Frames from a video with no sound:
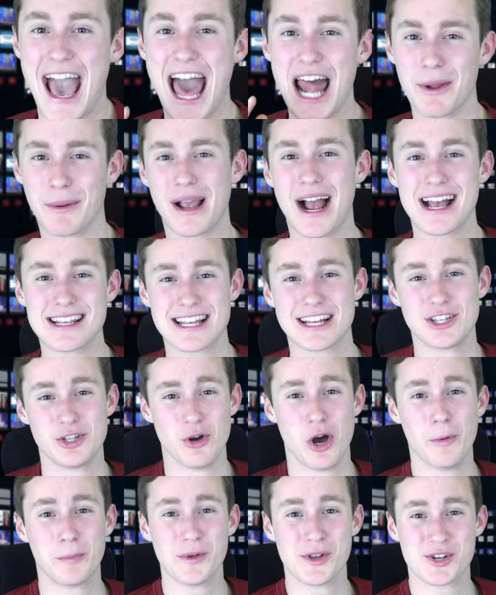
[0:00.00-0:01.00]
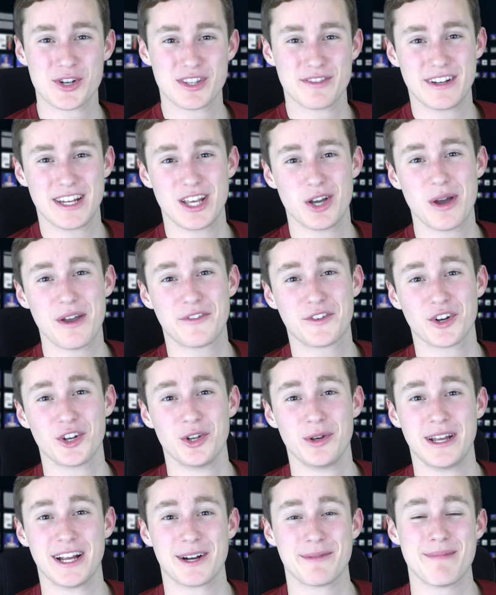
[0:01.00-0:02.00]
Anyway, guys, I do hope you enjoyed the video. If you're
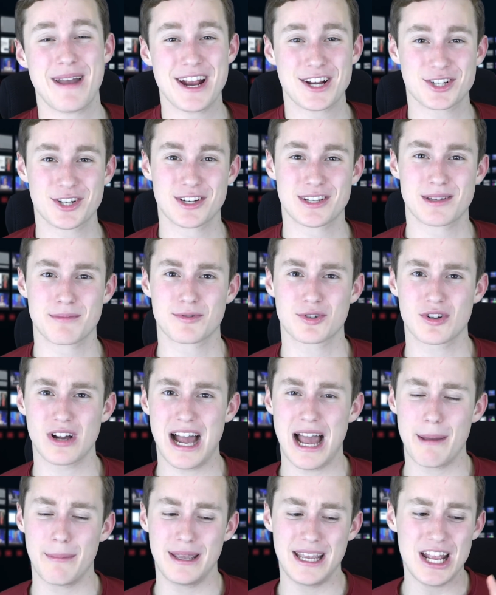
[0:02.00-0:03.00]
new here, make sure to subscribe.